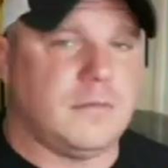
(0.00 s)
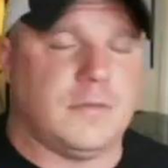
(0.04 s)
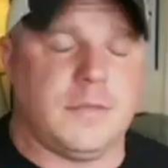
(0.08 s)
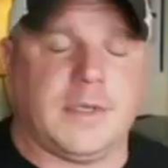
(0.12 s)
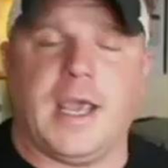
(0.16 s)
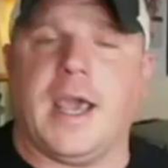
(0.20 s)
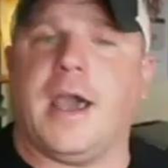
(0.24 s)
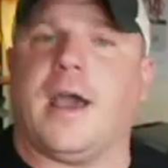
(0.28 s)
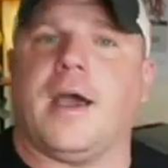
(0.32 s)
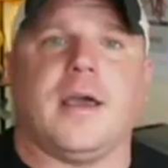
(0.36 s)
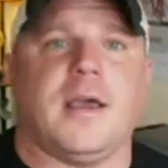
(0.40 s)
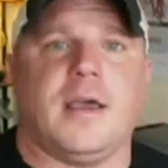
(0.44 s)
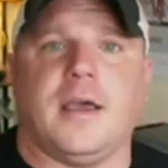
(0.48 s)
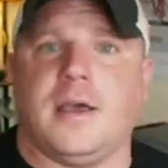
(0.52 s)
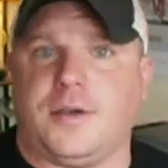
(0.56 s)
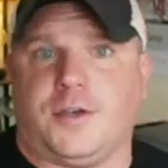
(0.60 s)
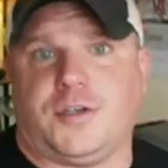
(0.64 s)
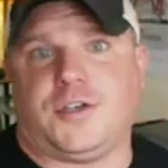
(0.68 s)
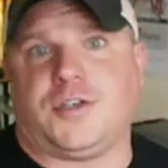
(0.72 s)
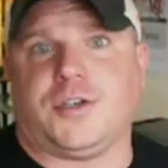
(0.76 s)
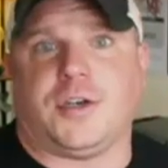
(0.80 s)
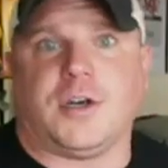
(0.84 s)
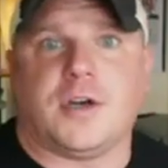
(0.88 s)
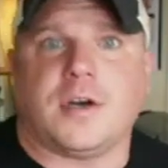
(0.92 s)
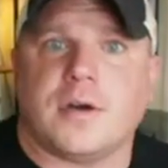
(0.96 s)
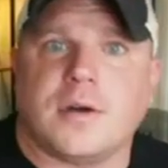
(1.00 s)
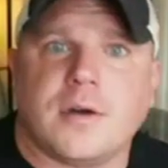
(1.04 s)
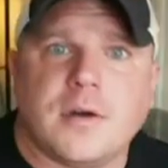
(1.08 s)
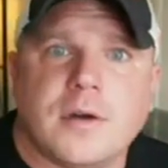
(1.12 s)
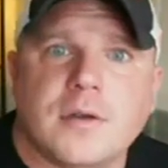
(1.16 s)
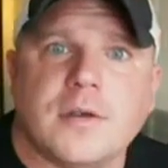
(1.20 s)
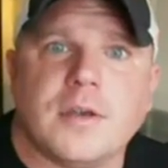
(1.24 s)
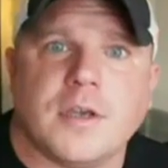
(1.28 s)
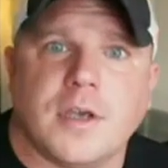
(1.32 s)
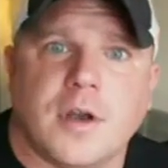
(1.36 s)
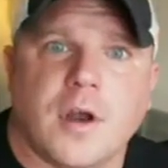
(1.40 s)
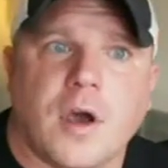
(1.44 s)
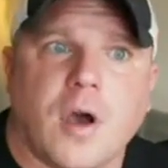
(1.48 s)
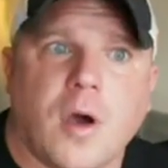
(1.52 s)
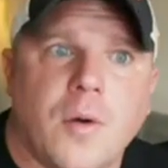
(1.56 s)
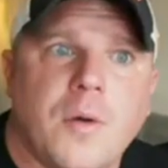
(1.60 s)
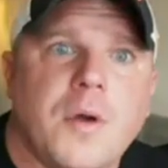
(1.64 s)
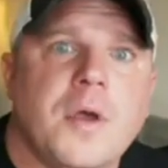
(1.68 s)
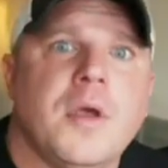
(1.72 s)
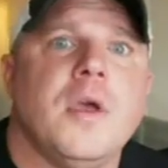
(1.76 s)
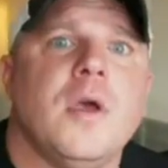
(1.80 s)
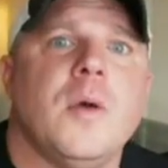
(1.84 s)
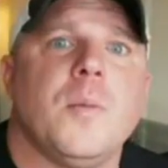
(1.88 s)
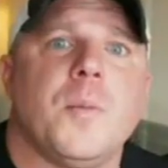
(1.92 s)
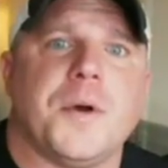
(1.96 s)
Yeah, sure, you know.
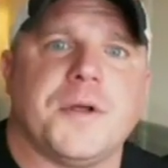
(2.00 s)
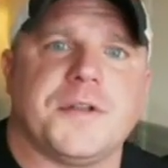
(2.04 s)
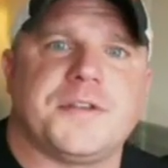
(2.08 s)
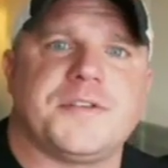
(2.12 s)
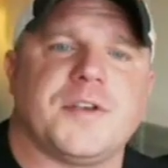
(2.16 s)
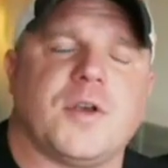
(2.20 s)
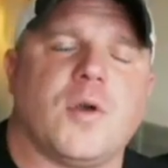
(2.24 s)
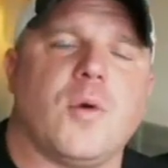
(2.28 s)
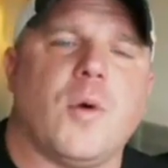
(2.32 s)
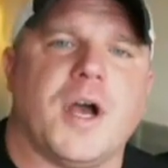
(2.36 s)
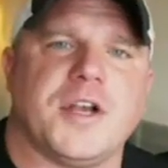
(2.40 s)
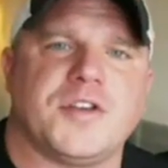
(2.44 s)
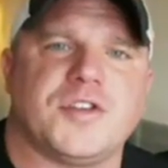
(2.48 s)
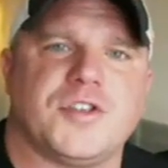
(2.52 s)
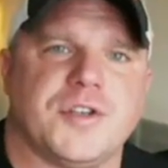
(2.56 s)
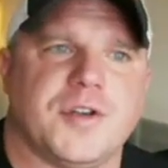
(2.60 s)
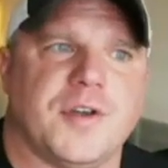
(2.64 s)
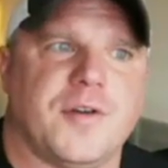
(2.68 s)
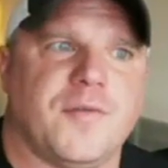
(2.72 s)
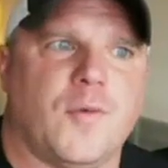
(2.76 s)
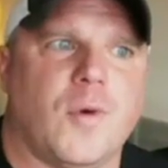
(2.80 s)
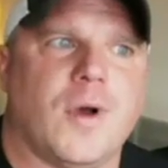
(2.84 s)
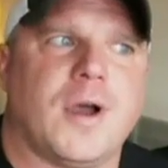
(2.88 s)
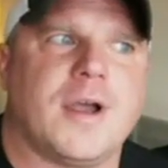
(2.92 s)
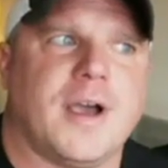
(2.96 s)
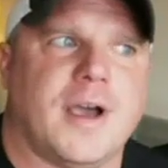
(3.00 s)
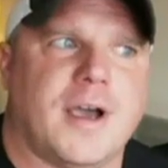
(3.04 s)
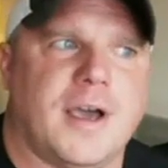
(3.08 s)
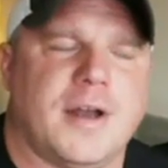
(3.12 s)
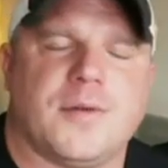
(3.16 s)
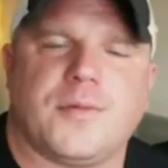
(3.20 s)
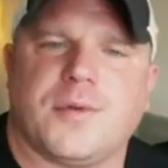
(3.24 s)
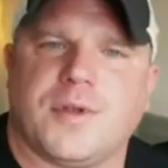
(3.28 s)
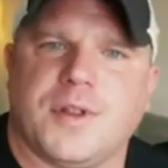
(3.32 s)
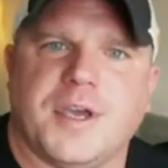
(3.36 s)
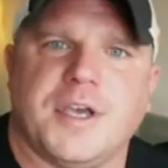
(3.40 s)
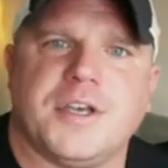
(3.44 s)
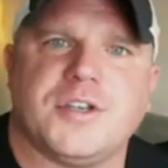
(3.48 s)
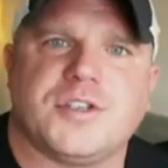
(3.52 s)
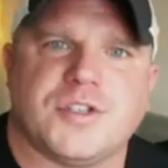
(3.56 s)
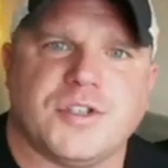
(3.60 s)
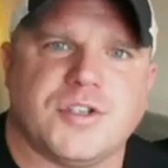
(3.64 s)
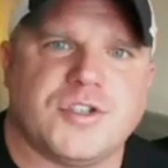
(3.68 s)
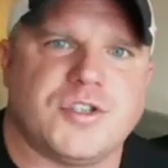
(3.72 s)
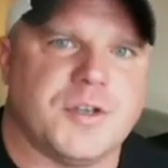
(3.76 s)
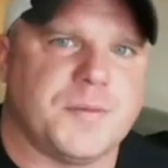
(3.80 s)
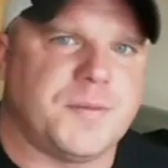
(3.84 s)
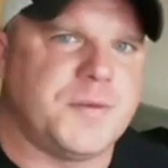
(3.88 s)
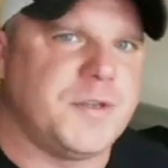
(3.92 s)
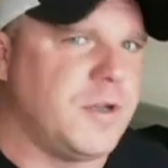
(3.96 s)
But it's the question of what kind of
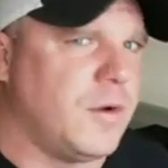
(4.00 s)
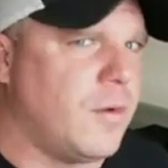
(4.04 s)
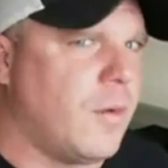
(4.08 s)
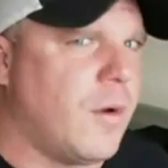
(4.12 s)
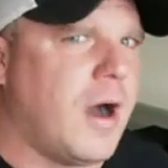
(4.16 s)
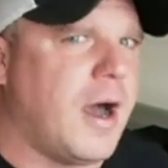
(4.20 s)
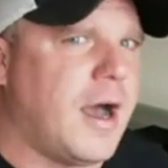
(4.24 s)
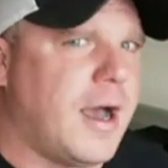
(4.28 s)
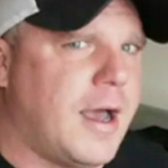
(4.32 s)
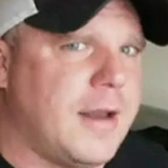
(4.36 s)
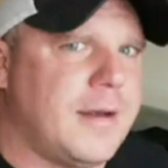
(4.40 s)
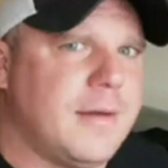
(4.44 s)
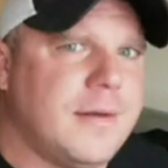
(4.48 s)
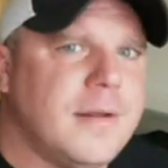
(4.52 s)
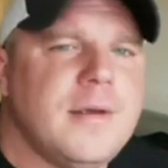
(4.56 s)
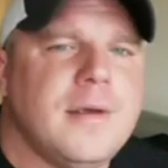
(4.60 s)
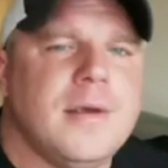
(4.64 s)
relationship do you want?